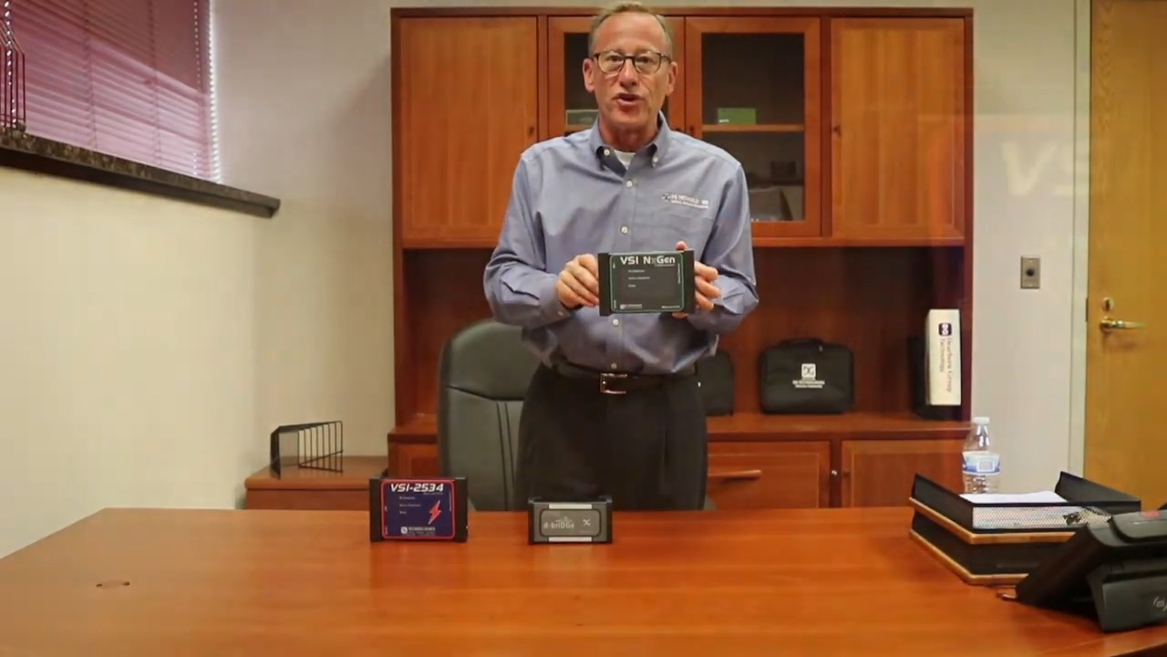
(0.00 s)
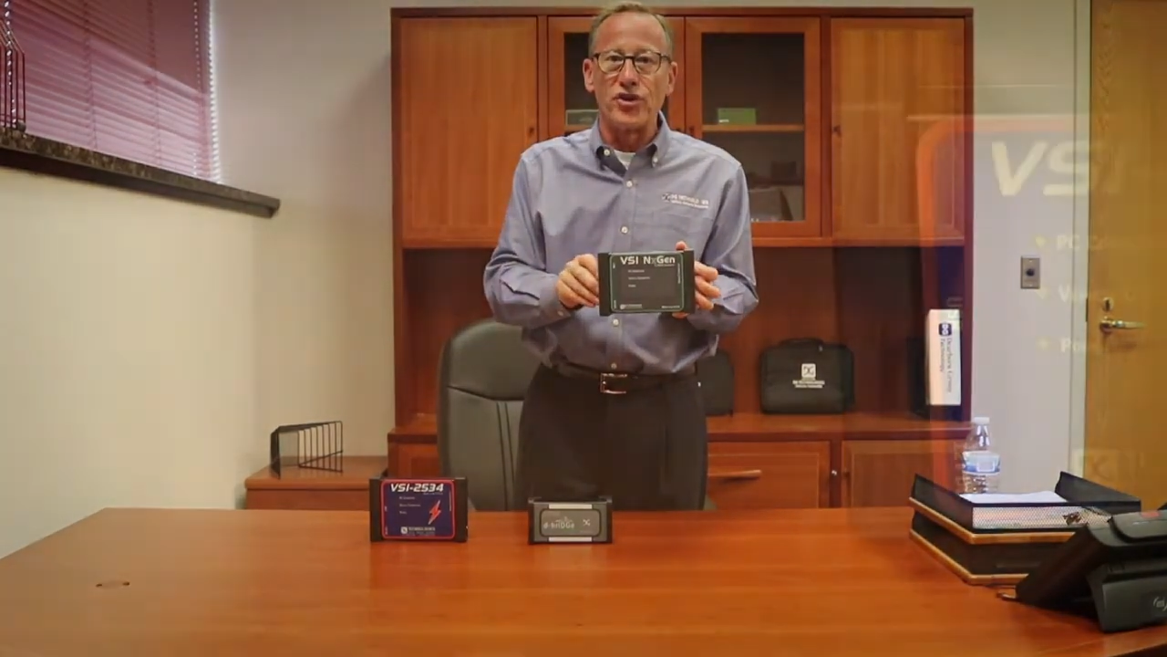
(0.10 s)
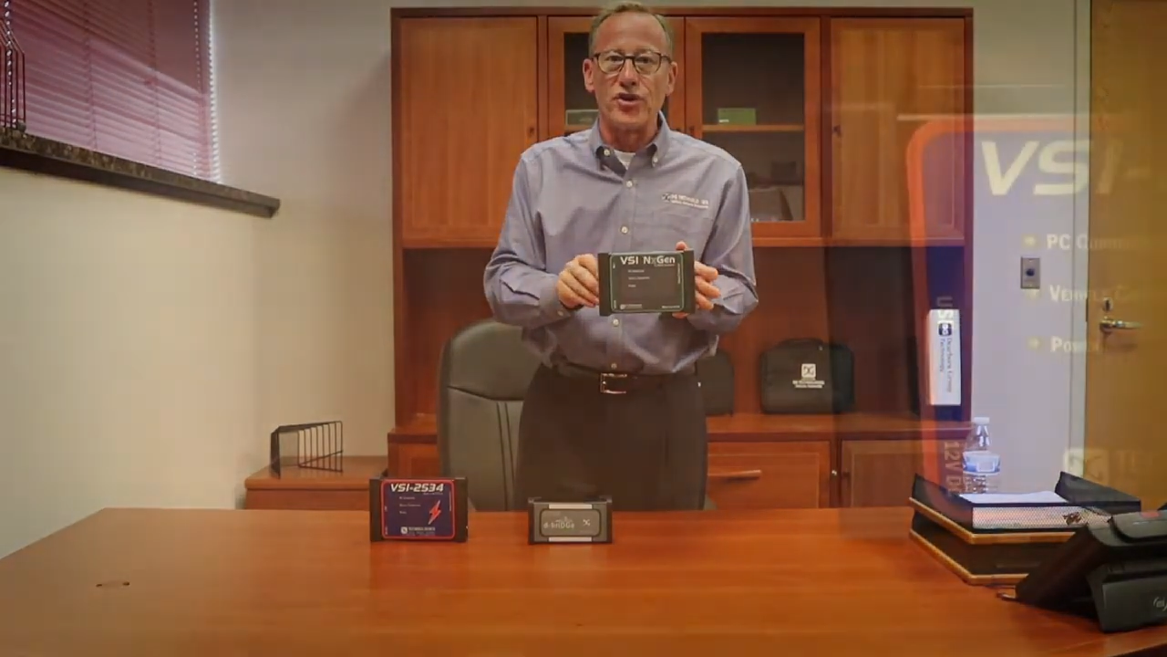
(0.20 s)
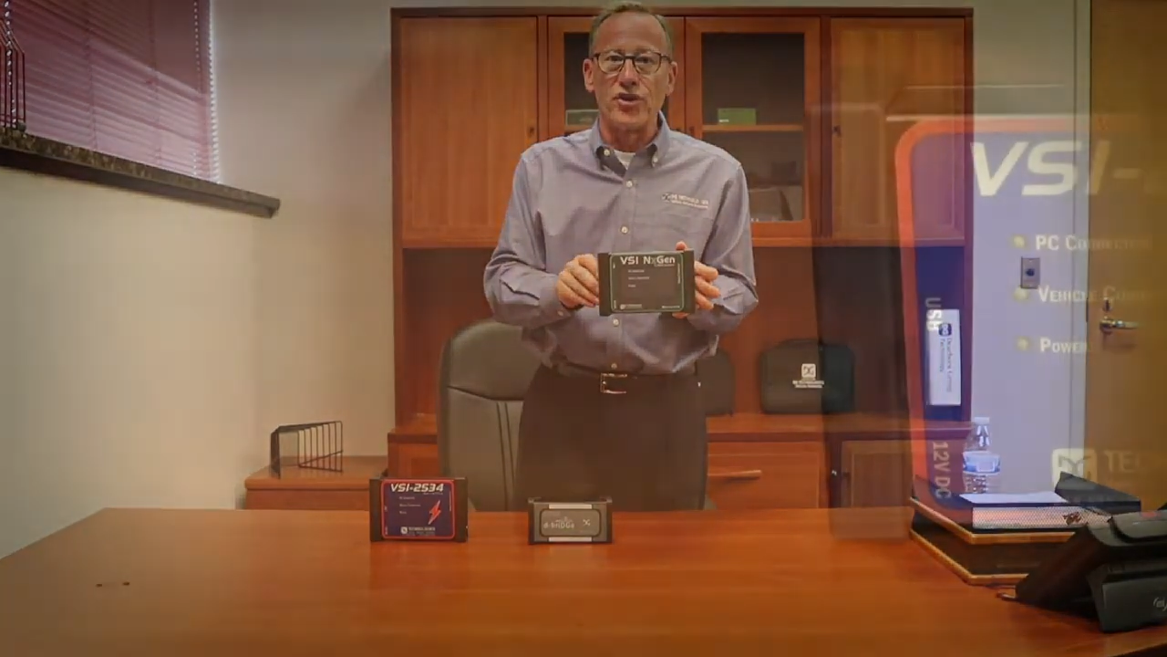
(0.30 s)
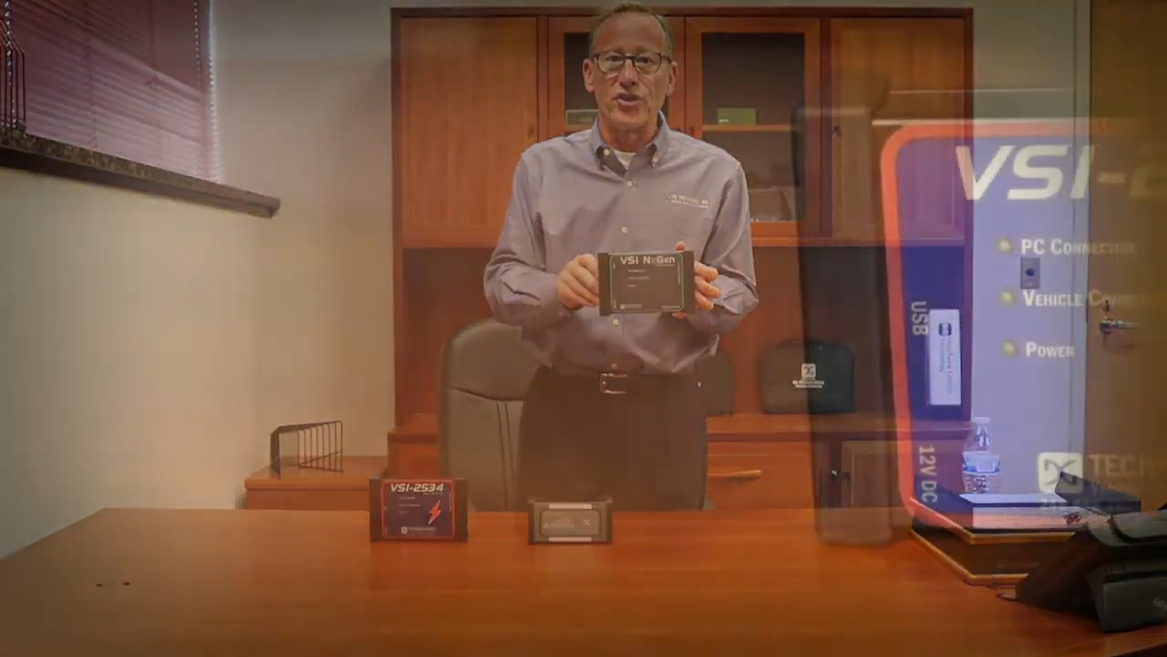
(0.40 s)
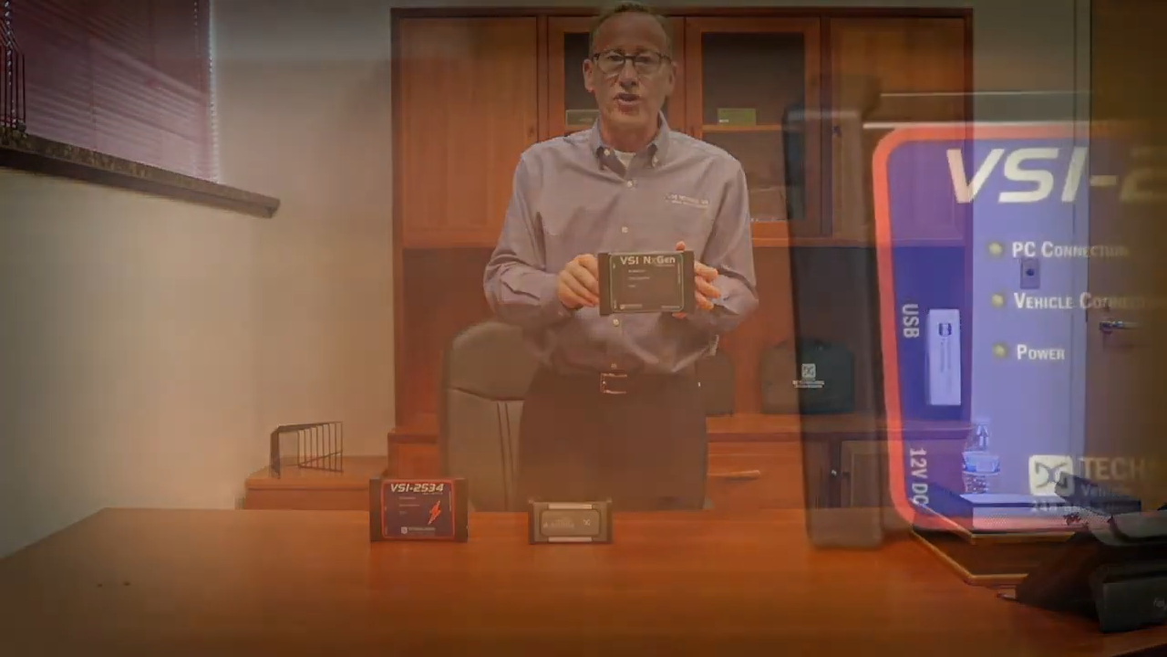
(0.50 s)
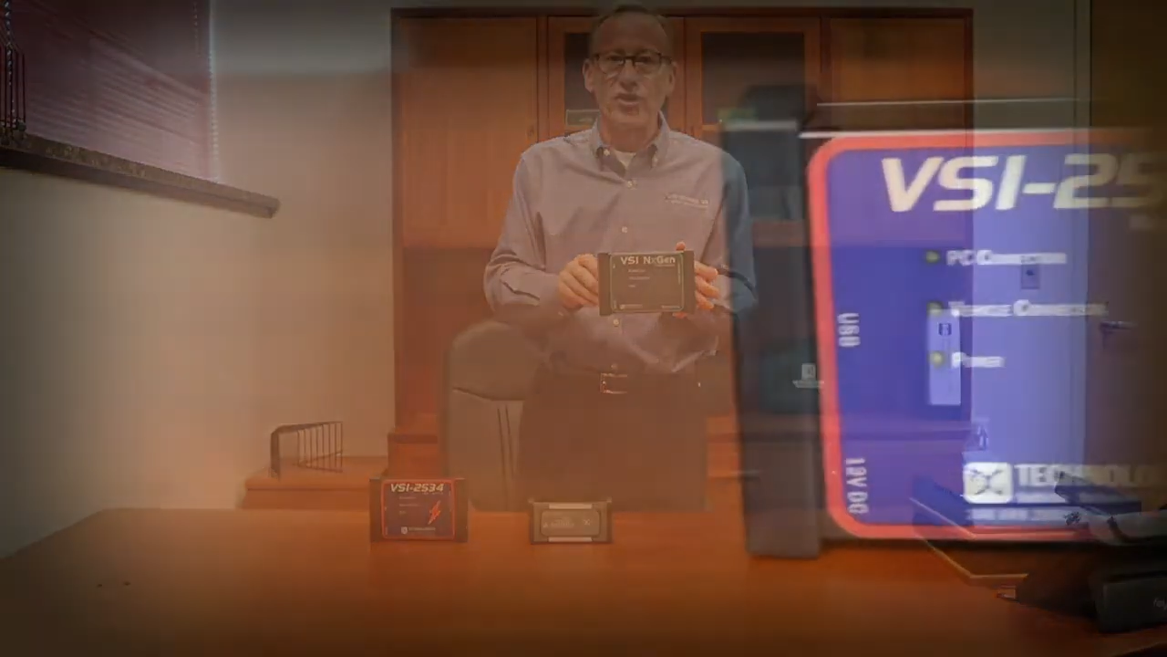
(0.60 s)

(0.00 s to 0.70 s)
So we have